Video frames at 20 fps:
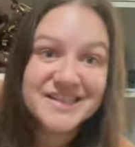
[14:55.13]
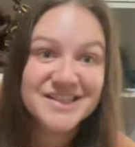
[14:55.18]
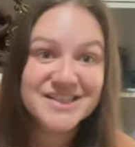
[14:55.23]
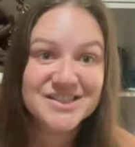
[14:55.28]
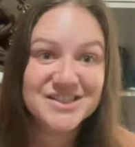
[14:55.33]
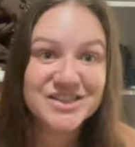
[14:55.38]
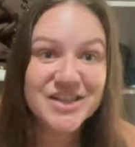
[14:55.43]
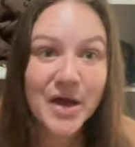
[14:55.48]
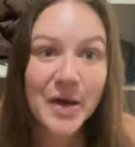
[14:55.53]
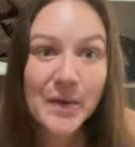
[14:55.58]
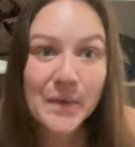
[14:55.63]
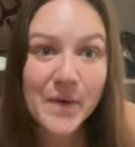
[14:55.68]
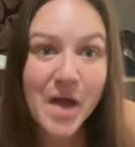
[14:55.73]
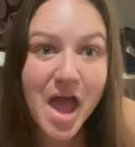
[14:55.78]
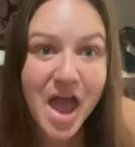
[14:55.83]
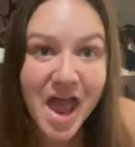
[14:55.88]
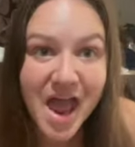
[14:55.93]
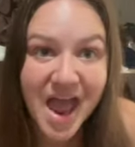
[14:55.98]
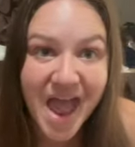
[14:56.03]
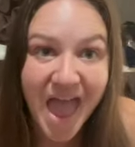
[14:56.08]
so
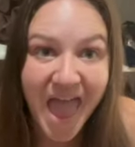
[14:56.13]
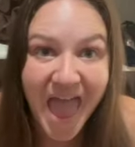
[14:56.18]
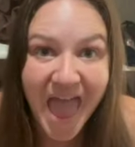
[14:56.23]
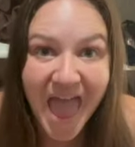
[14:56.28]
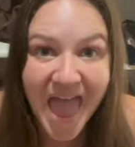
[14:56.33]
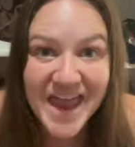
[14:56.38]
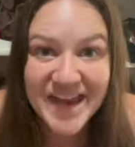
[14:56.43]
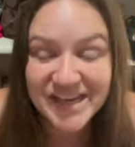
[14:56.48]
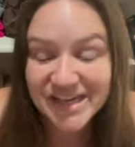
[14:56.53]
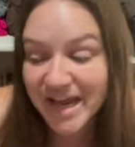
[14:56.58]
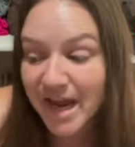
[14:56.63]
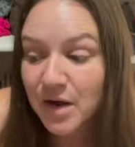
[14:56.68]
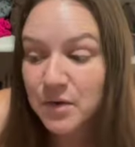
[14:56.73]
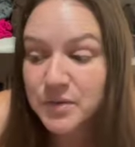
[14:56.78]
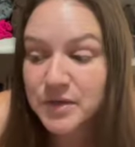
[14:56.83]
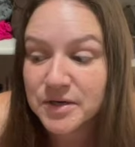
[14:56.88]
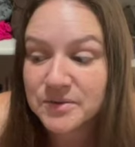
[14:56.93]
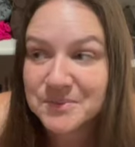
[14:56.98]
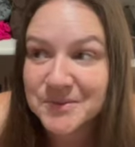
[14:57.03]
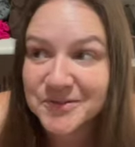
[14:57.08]
now we
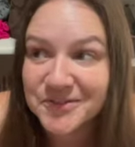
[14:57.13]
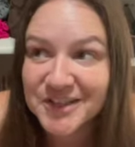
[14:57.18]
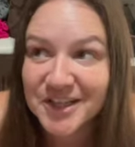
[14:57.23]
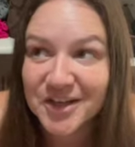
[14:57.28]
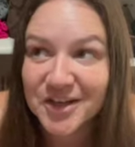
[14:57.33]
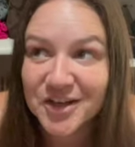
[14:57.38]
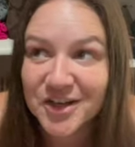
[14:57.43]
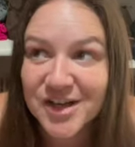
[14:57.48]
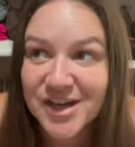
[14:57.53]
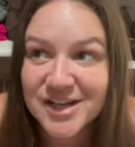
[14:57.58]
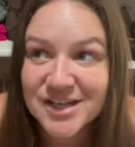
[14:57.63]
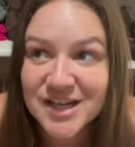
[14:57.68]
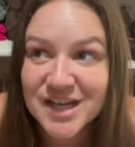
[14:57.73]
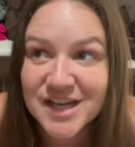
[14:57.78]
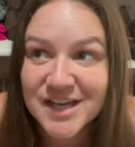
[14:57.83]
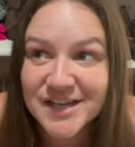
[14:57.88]
are moving on